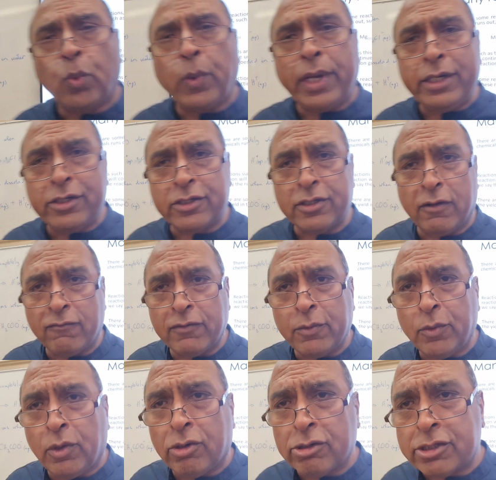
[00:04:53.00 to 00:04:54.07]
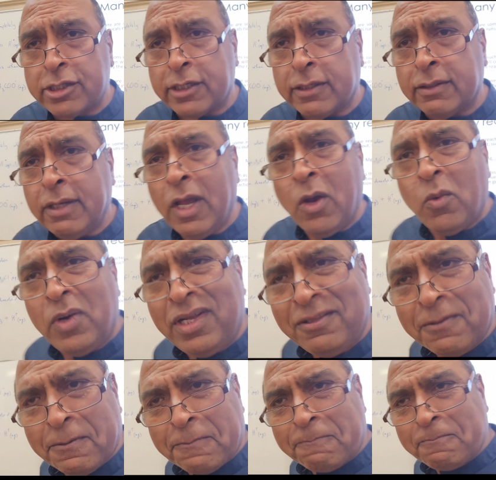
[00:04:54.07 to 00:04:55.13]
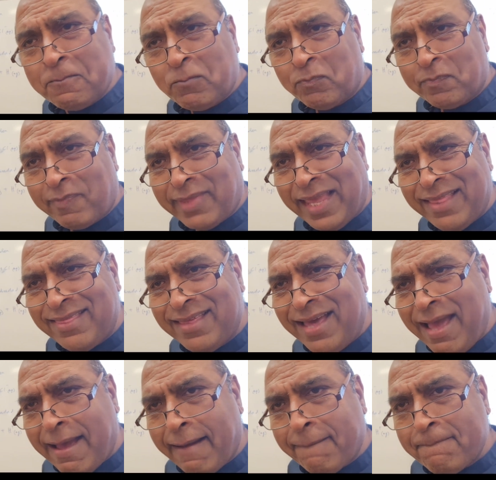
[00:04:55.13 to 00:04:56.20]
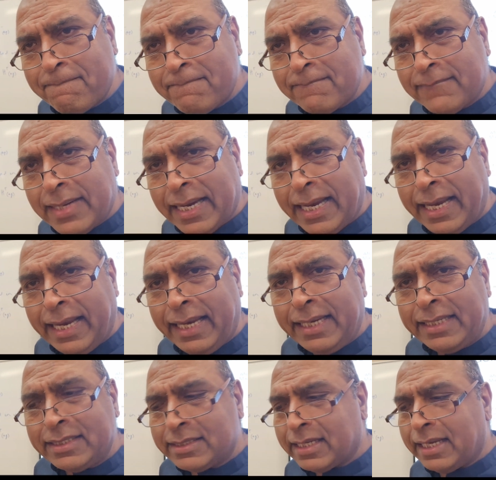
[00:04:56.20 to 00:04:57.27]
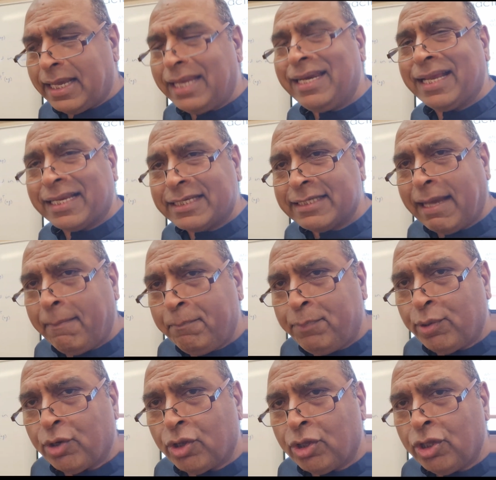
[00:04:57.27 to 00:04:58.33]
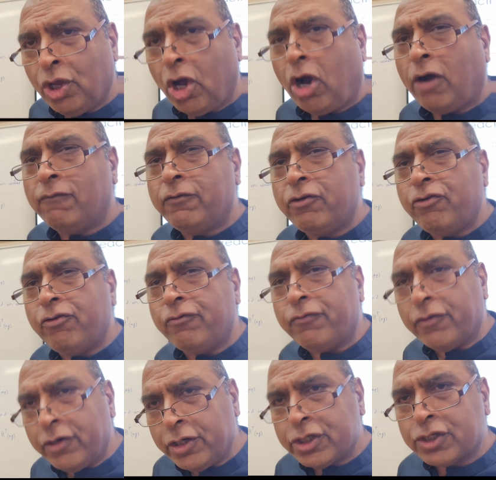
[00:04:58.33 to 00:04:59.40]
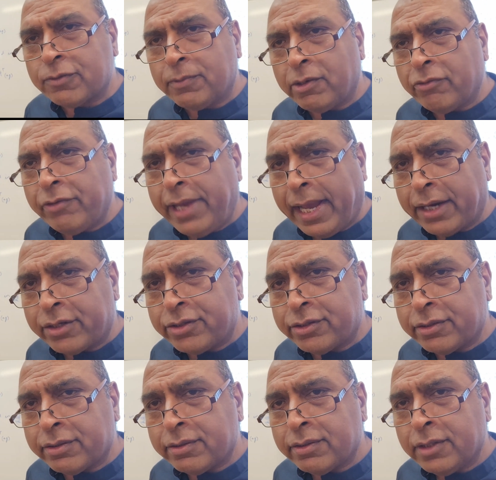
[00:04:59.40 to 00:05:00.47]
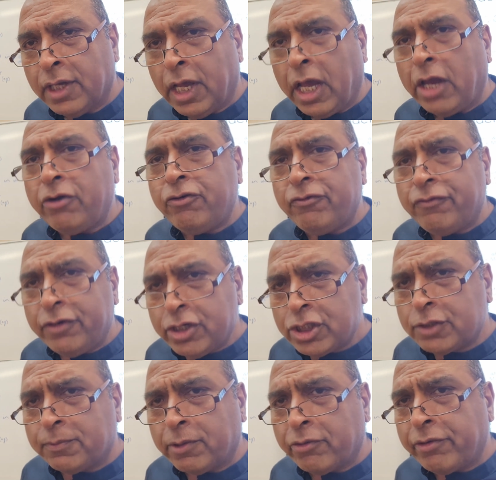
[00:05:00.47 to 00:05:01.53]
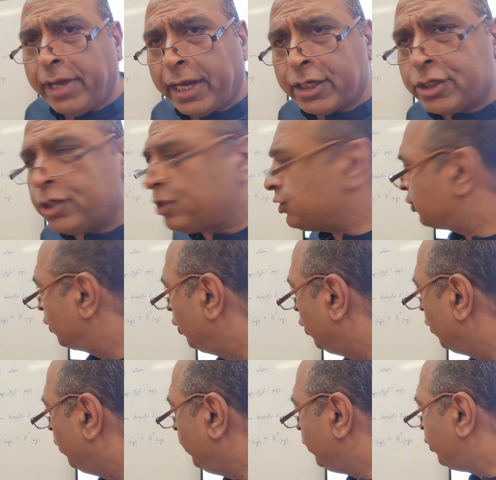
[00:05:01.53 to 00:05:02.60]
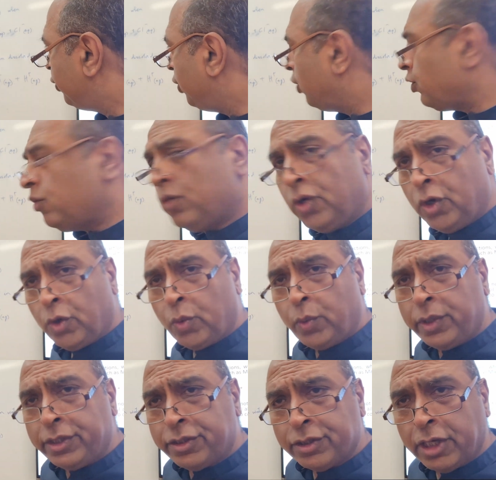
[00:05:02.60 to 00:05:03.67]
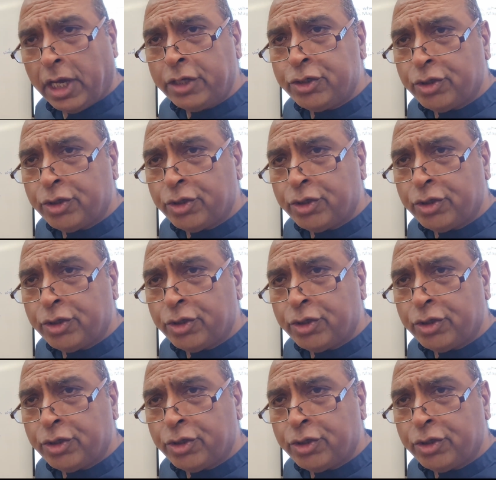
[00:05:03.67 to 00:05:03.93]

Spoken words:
when dissolved in water. Well, that is an example of a reversible reaction. And reversible reactions we show with a